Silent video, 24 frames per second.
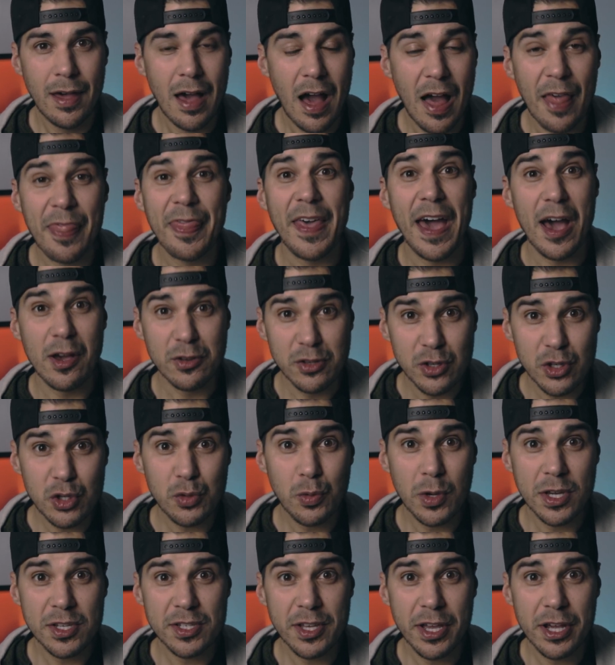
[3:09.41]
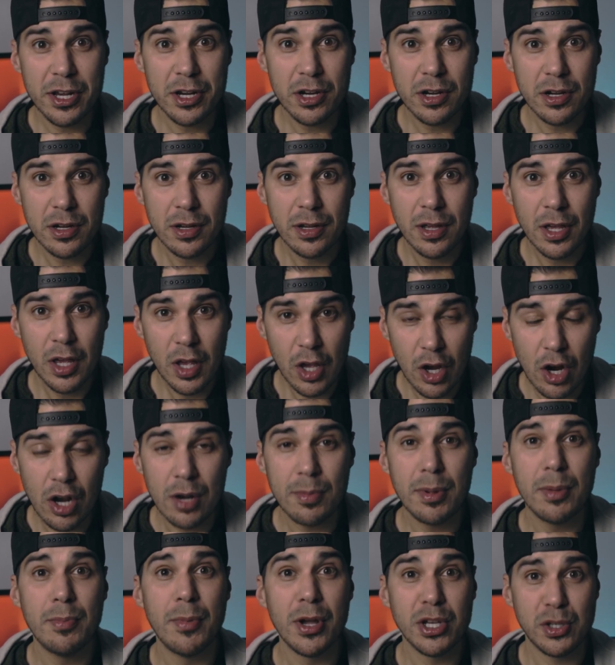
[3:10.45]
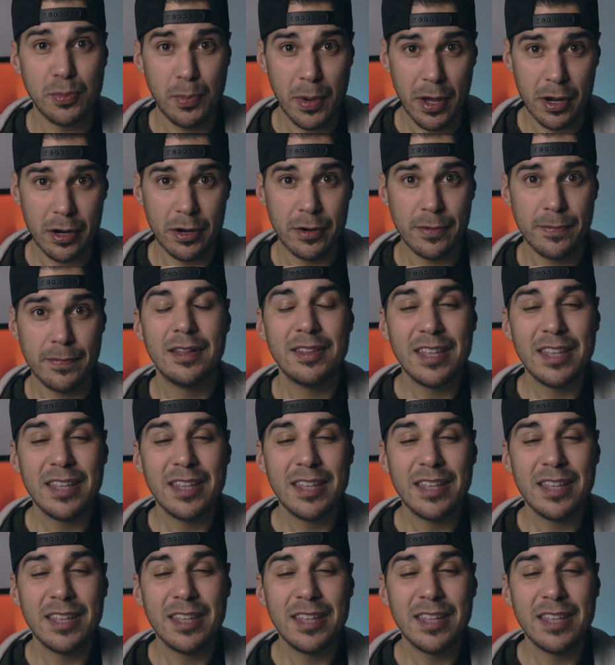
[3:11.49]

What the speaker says: 1,000 swings later, you're going to be much better.